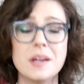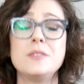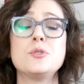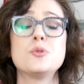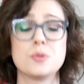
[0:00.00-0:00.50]

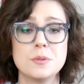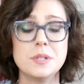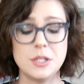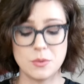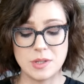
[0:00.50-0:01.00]
It's
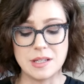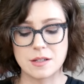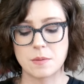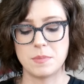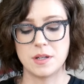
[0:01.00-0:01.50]
truly unique
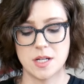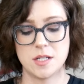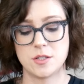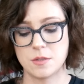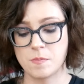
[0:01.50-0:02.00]

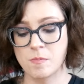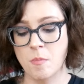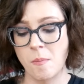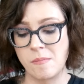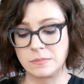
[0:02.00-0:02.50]
because
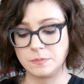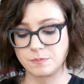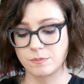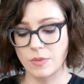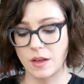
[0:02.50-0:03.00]

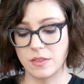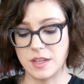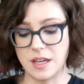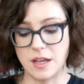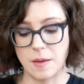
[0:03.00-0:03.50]

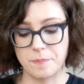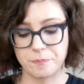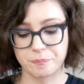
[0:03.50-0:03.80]
the